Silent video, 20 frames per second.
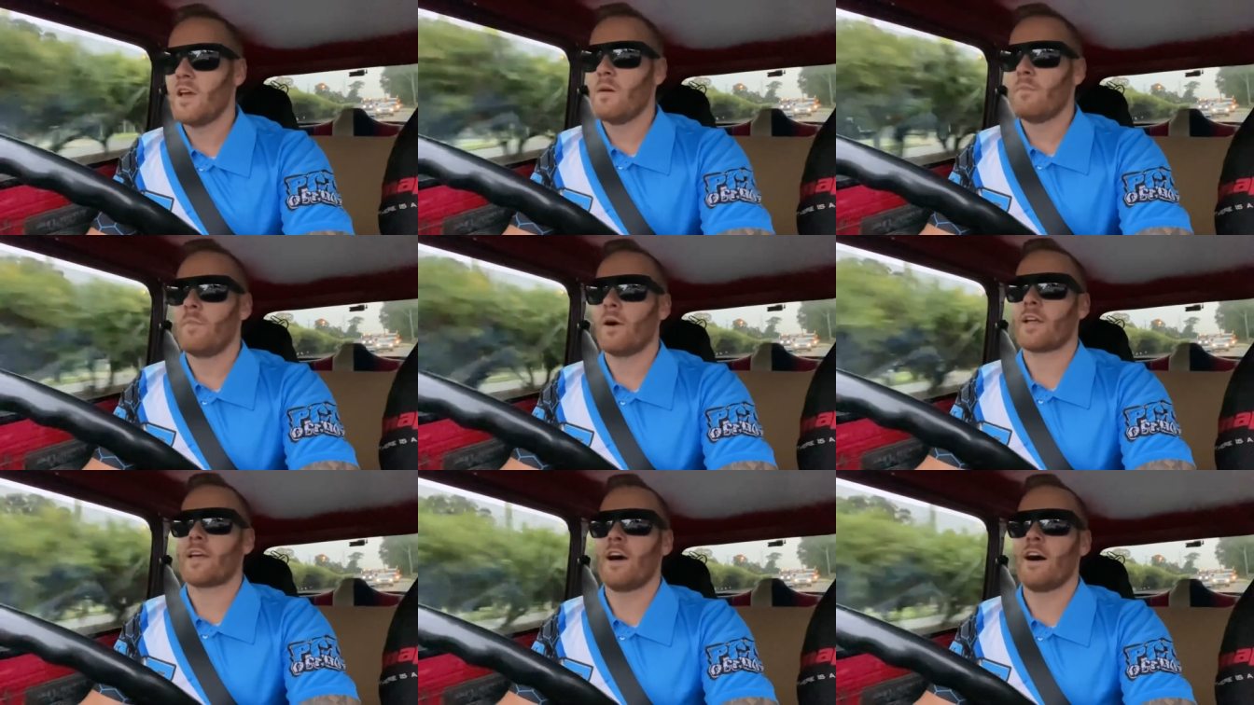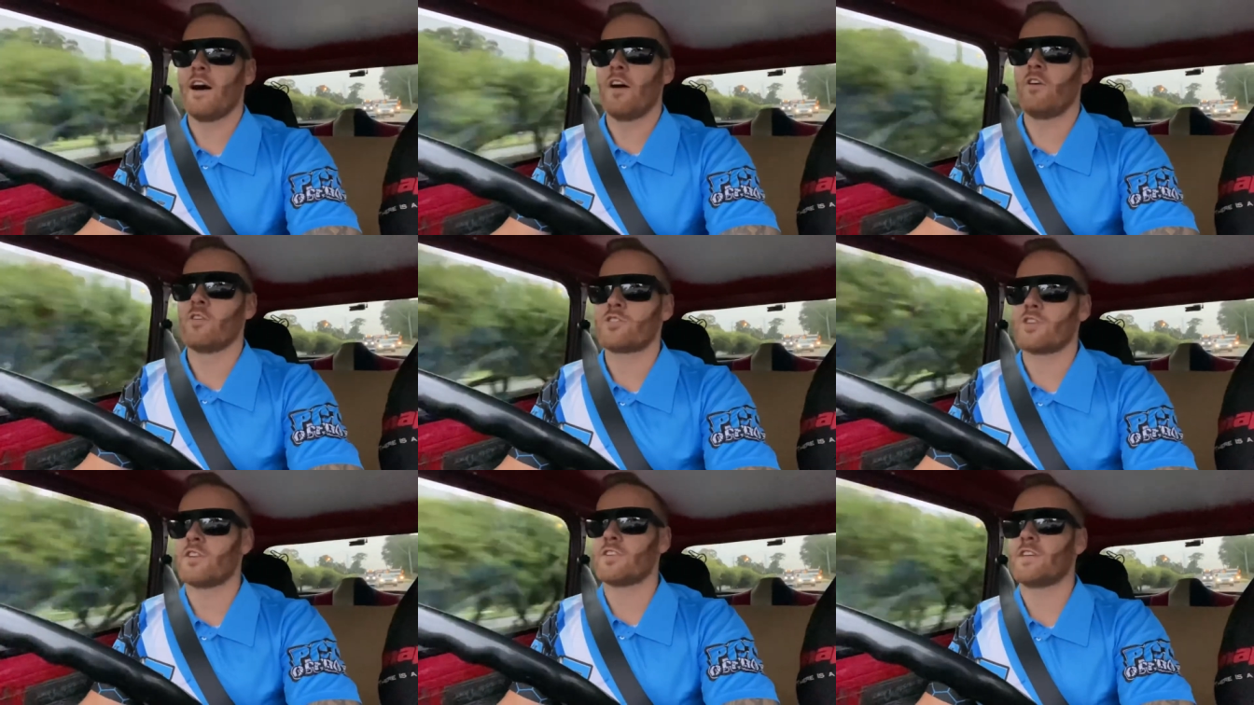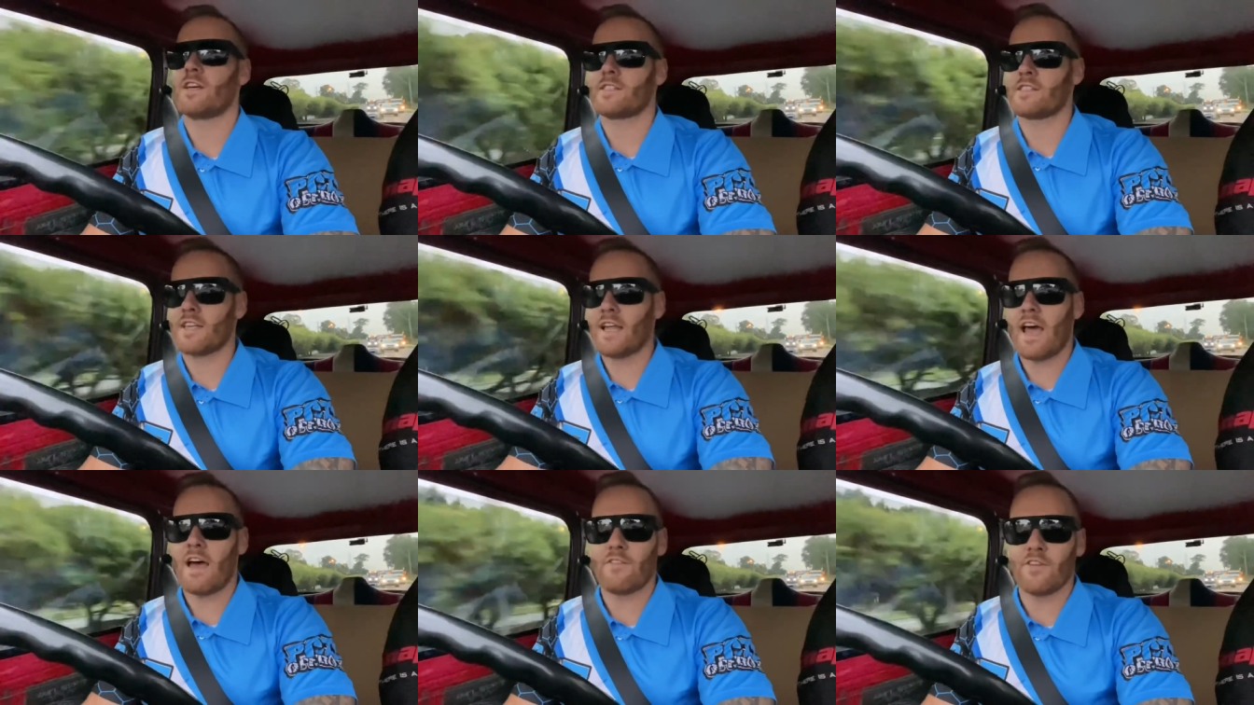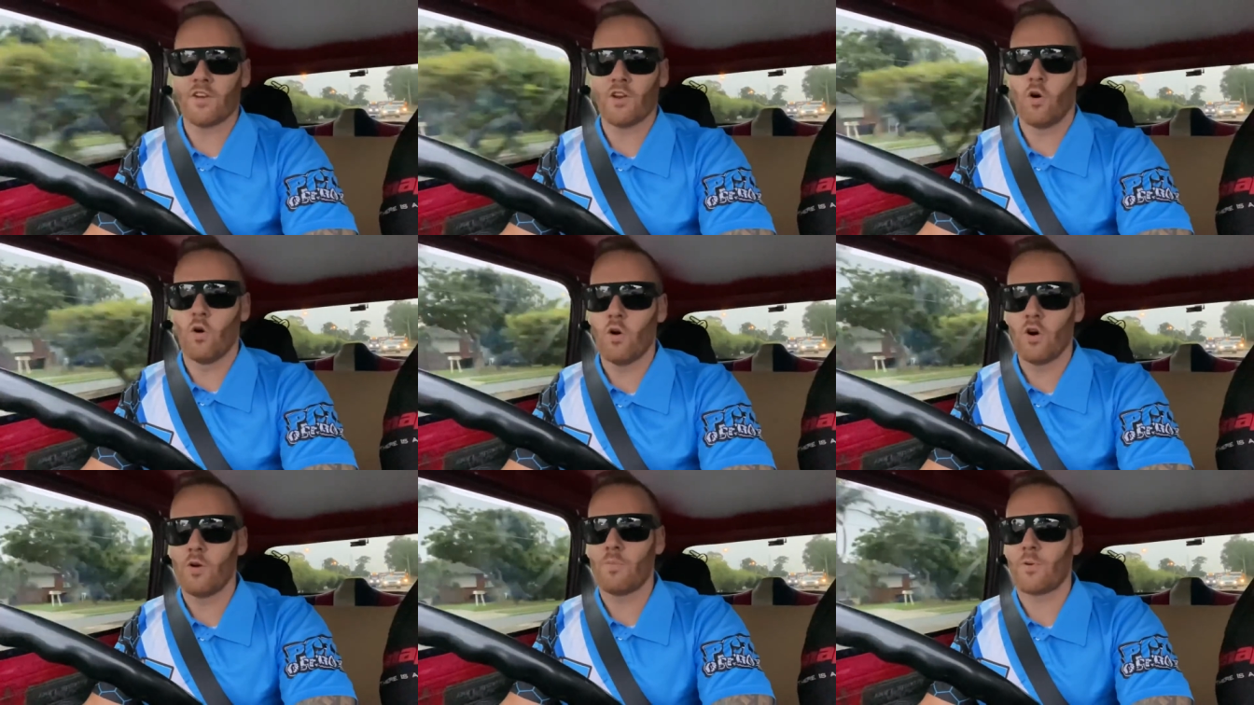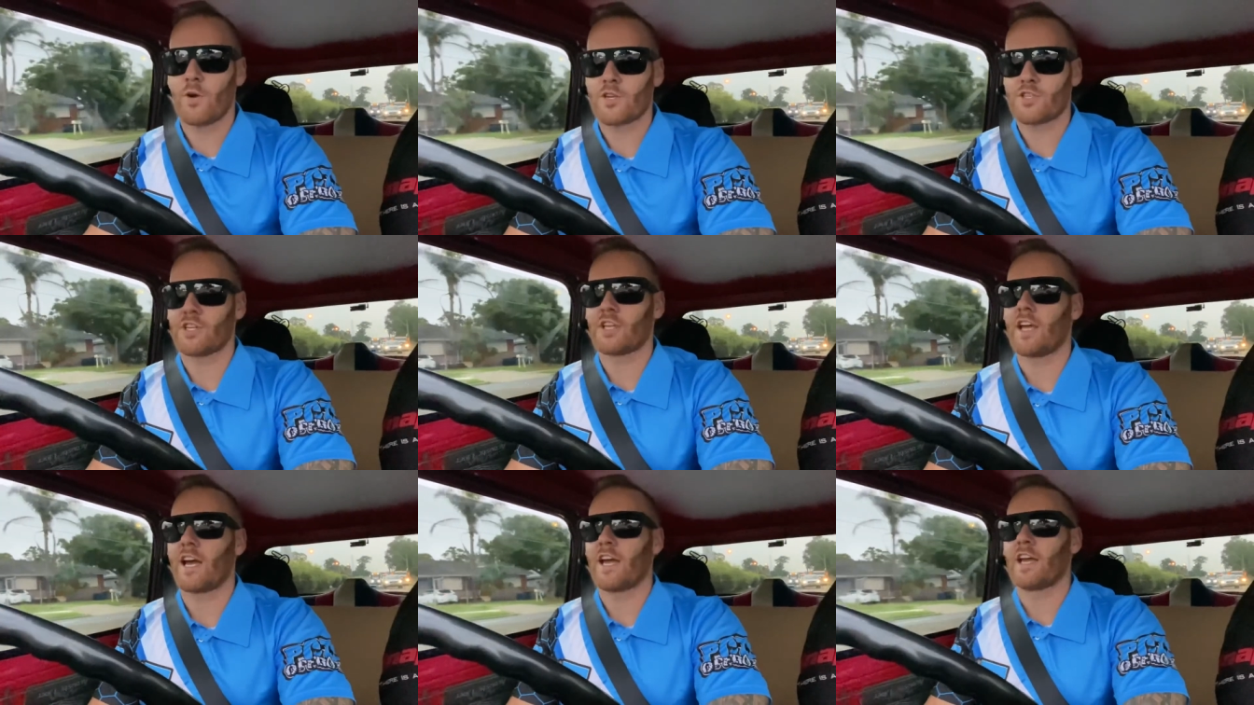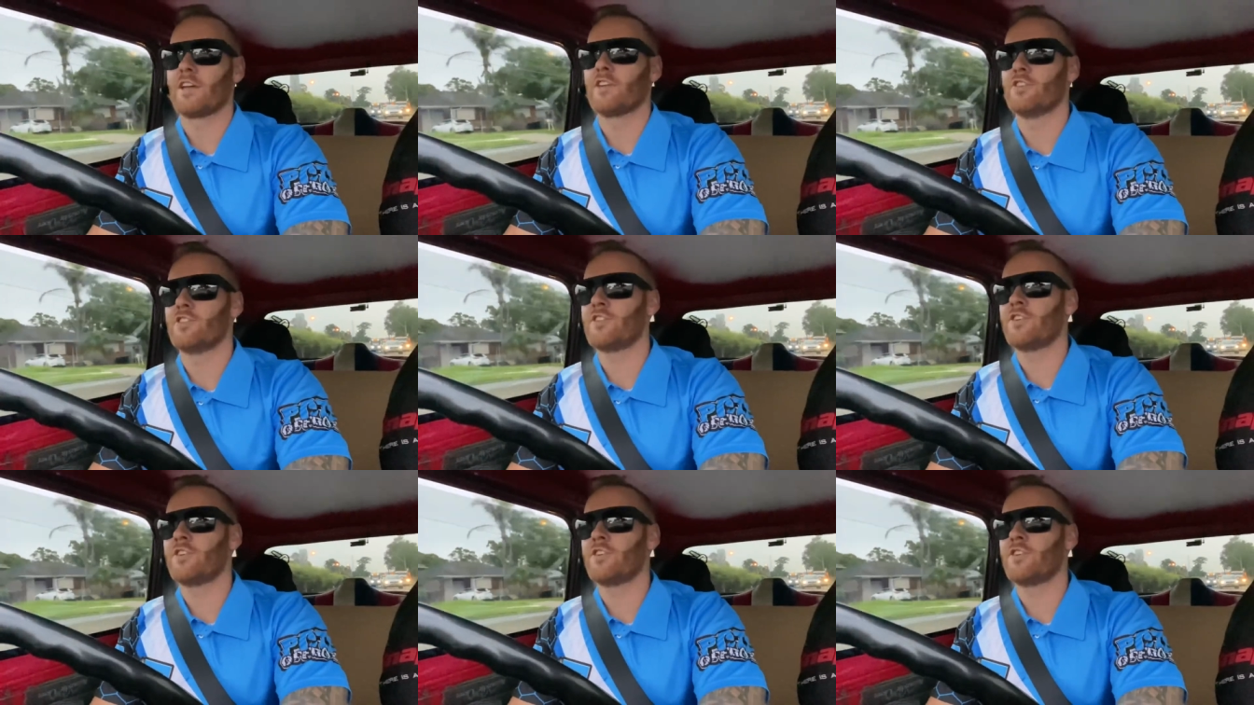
My car also doesn't have an oil pressure gauge,